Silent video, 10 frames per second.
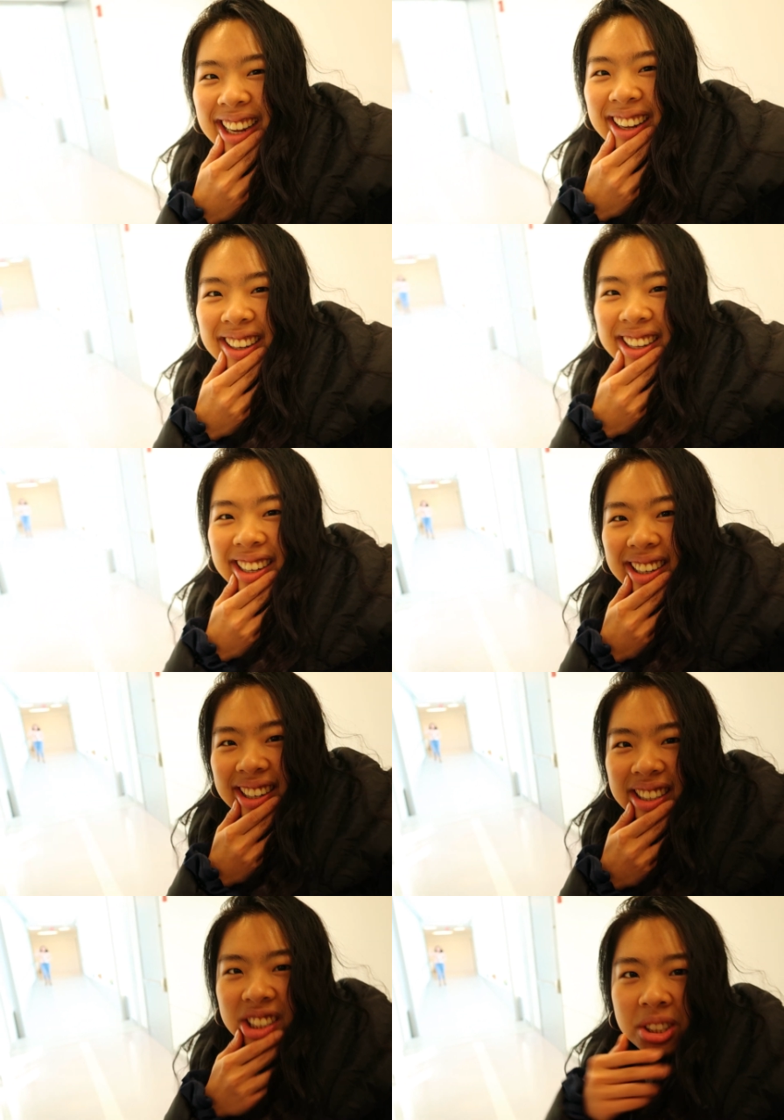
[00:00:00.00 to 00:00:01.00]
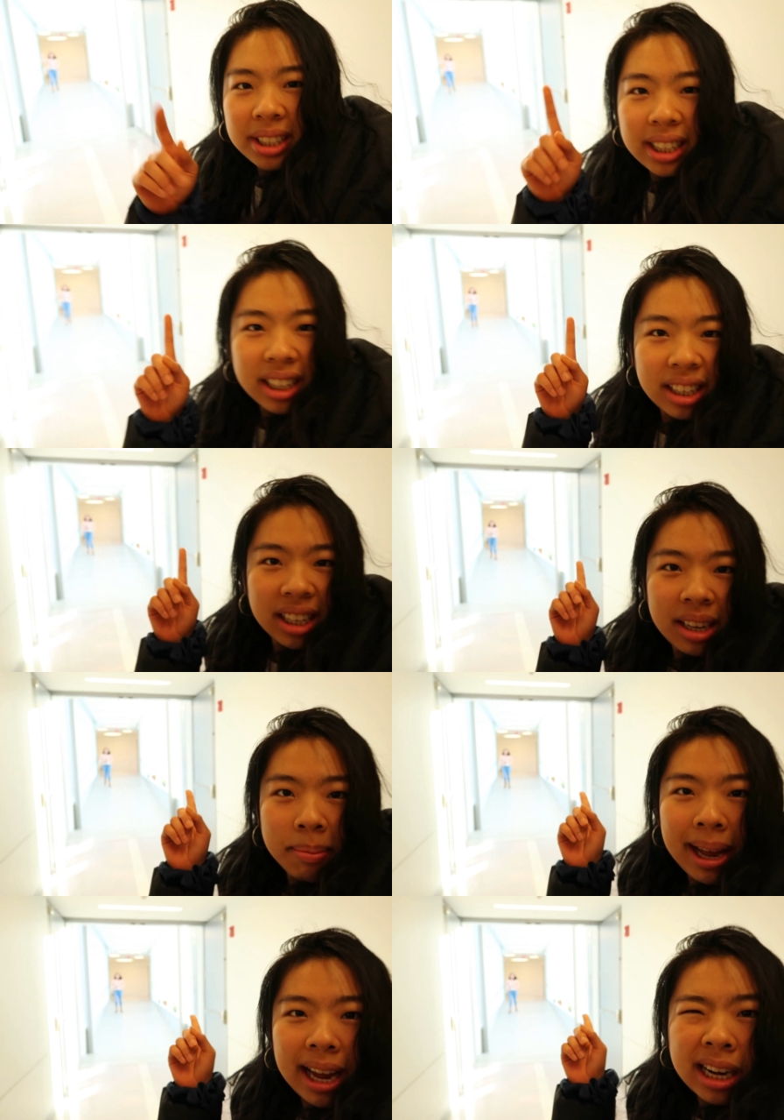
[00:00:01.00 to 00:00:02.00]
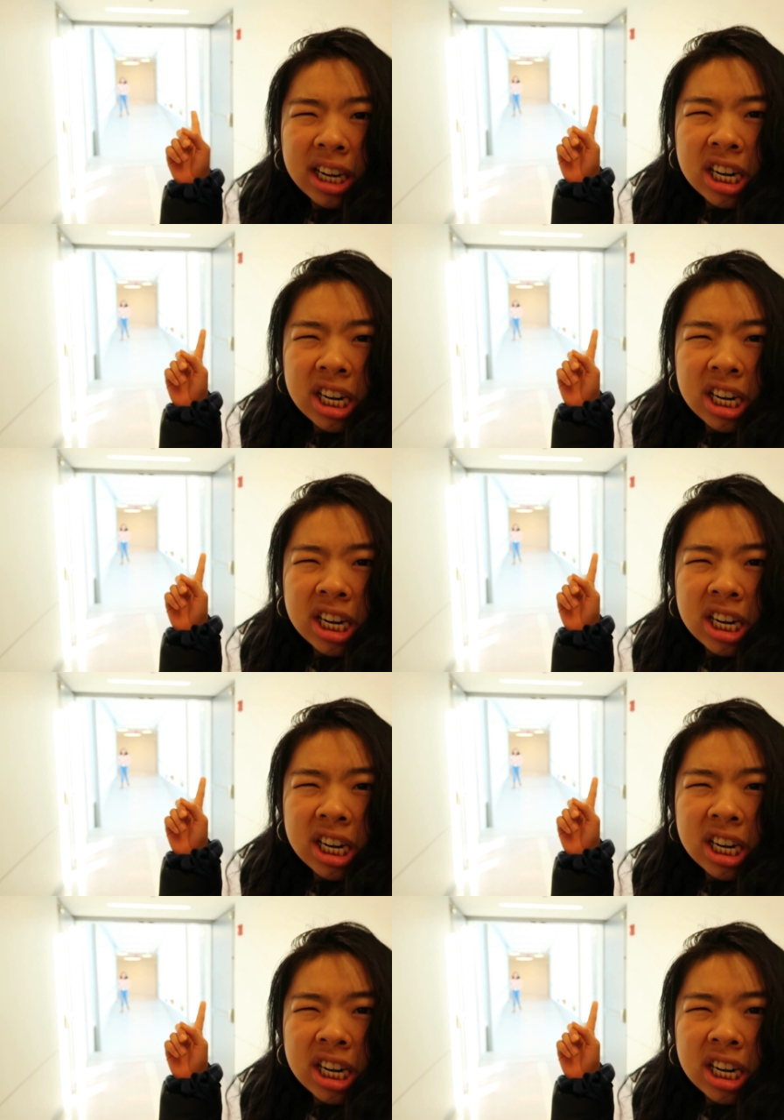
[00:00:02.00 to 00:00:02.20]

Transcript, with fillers: Shreya in the back.